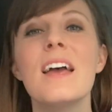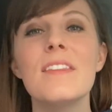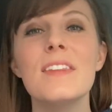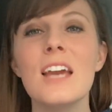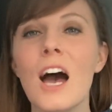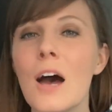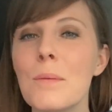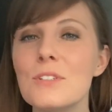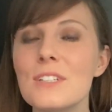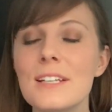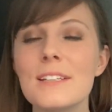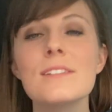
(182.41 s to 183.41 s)
The
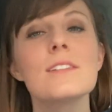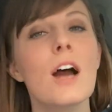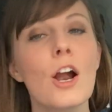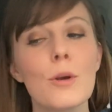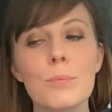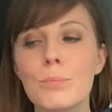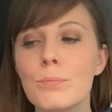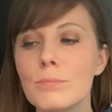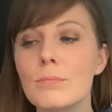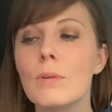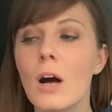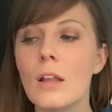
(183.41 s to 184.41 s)
options are
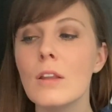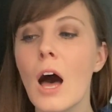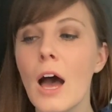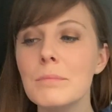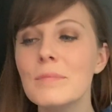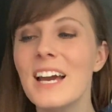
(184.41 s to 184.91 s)
a lot.